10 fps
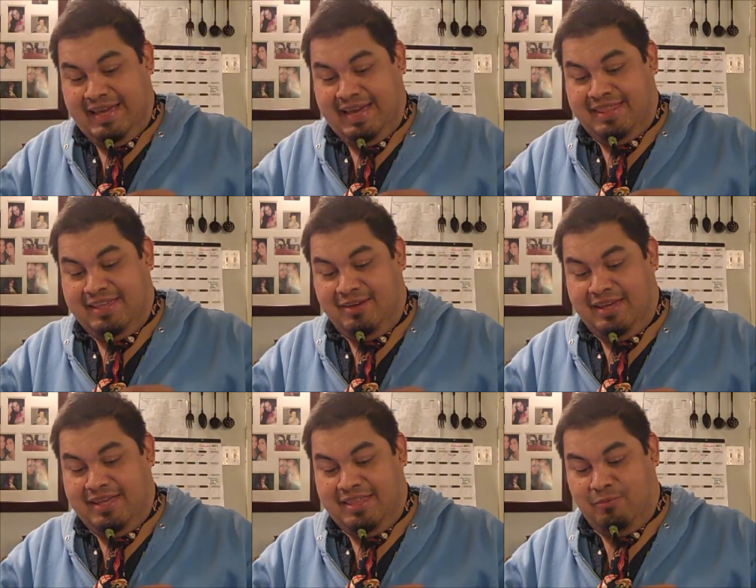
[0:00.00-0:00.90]
And
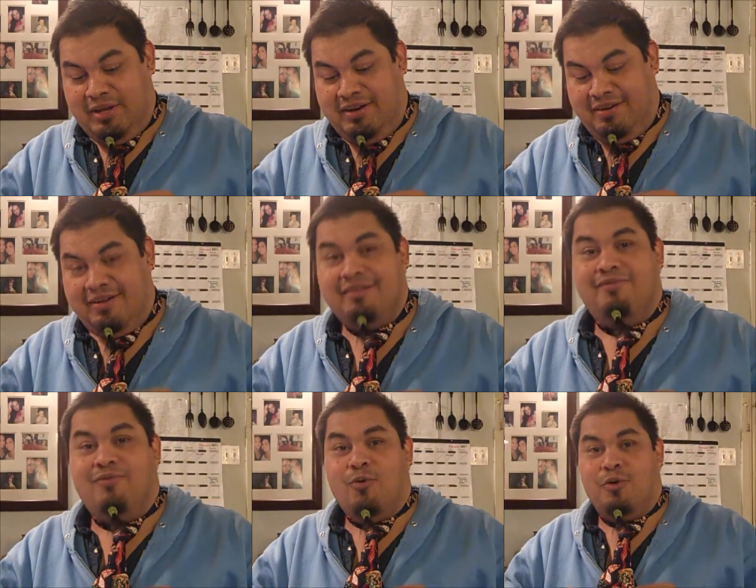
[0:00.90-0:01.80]
the winner
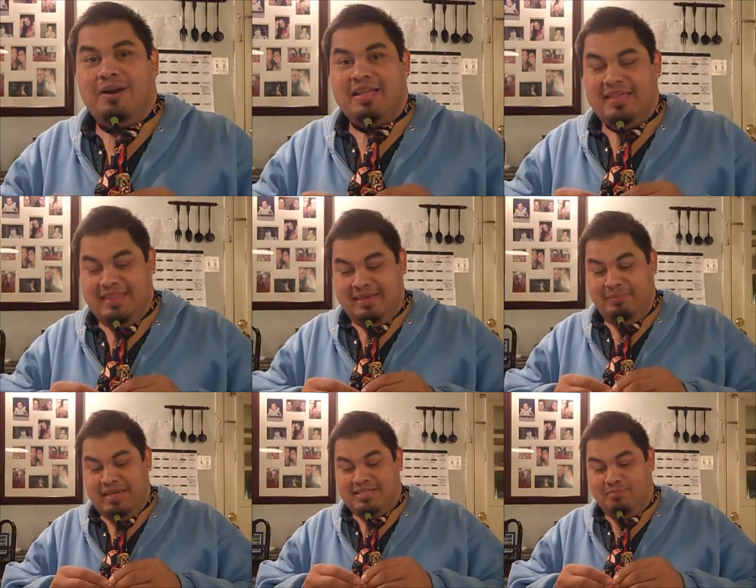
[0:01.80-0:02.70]
for the
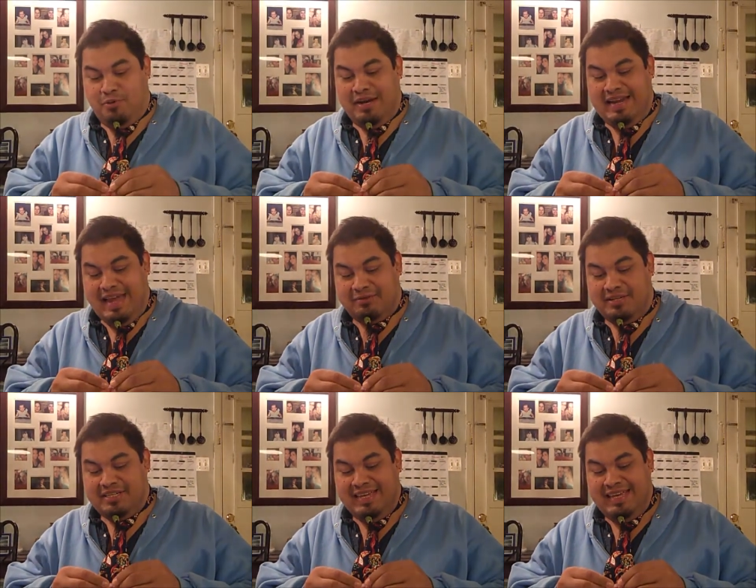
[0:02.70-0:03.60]
Best Supporting
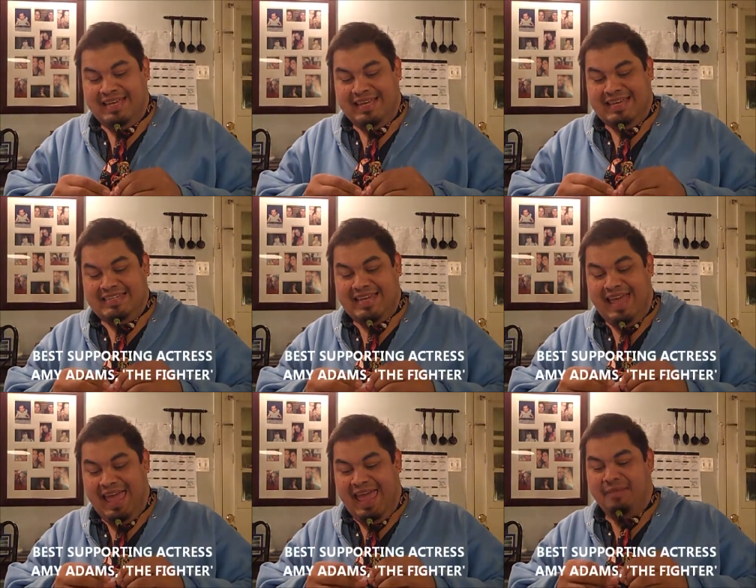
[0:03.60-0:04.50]
Actress is
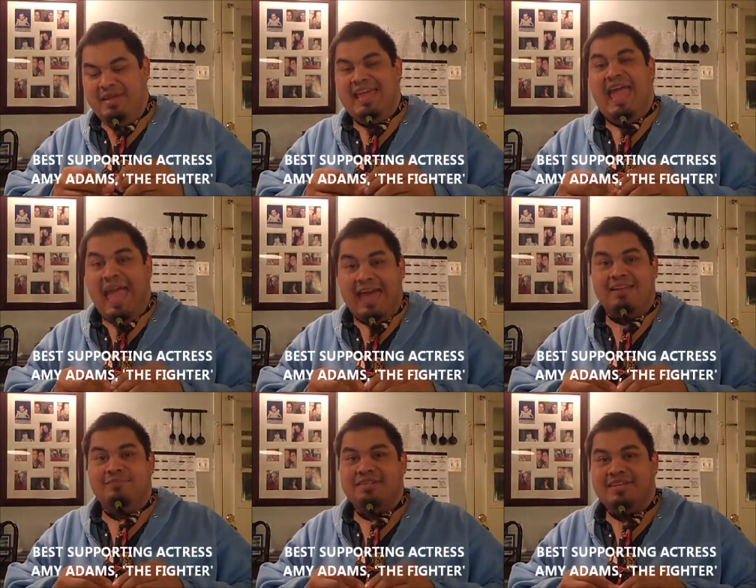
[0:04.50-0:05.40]
Amy
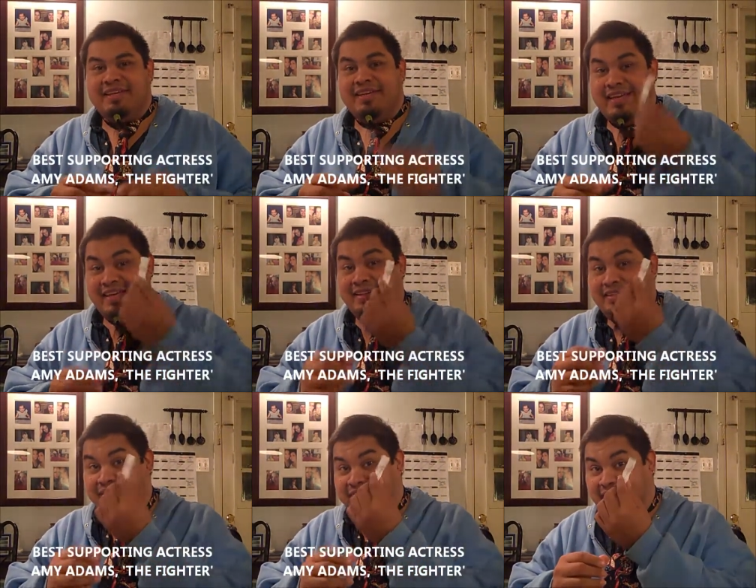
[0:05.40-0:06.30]
Adams in
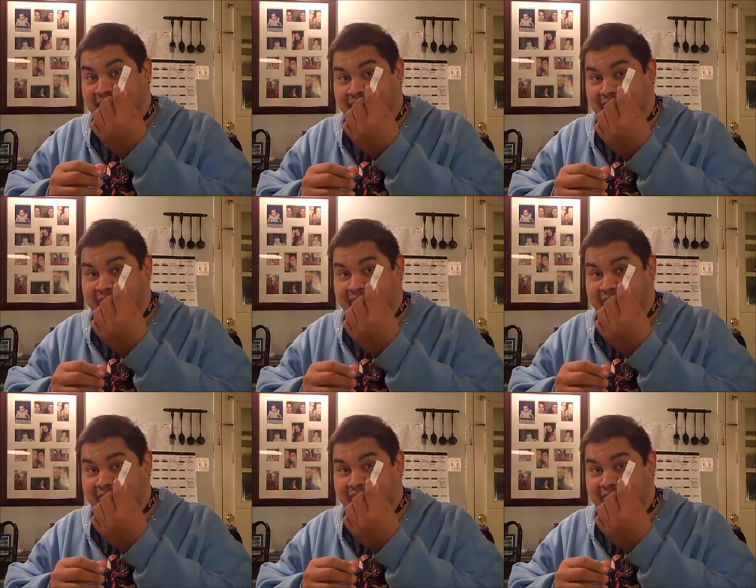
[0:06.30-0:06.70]
The Fighter.